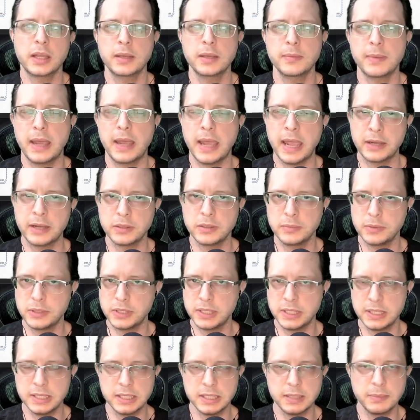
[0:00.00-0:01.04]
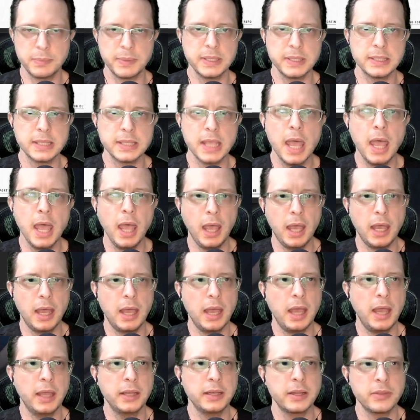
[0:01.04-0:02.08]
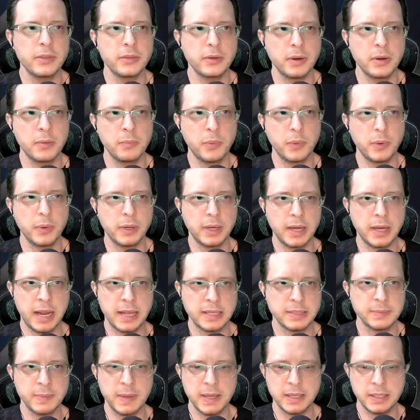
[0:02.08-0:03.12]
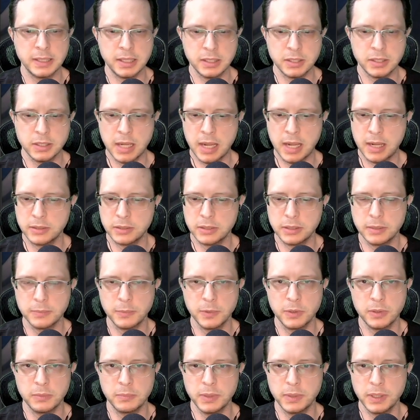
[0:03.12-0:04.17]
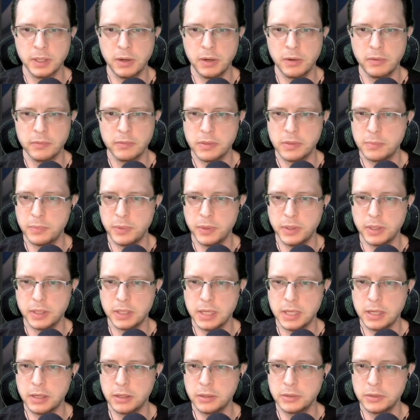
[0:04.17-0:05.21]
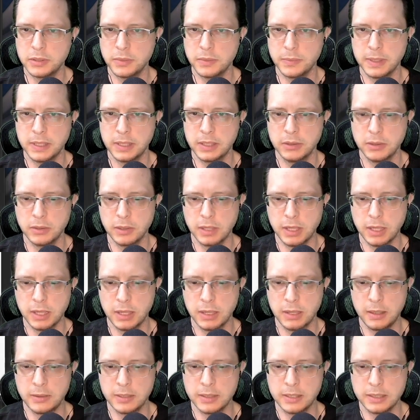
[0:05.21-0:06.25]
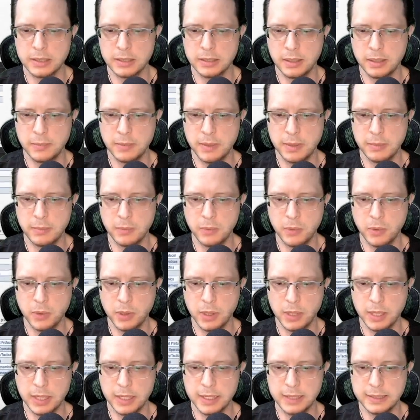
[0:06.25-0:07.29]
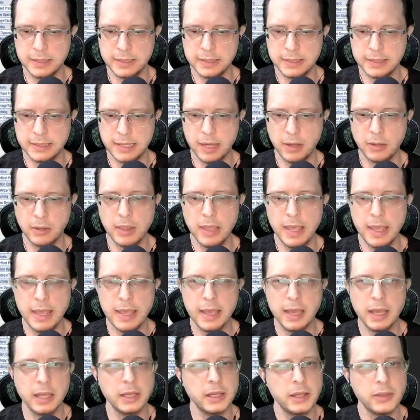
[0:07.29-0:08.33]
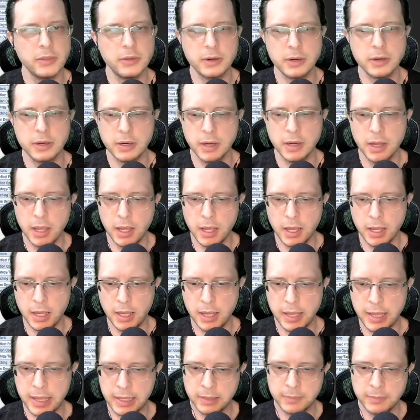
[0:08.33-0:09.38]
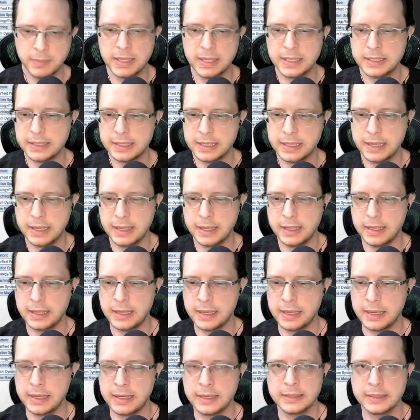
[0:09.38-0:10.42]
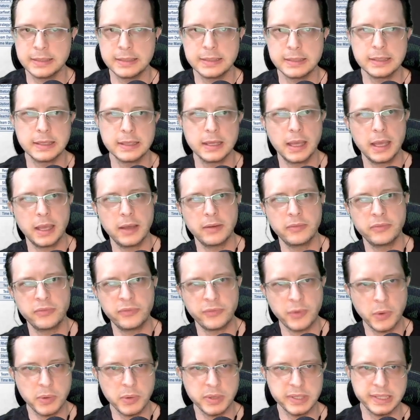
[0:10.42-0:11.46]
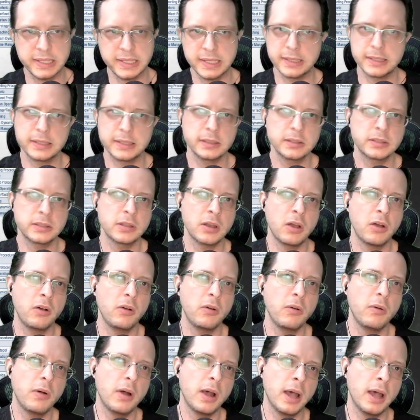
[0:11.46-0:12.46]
about attributes and disciplines. Another important aspect, actually I'm going to bring over the book here so we can look at this a bit more in detail. Another element is focuses. So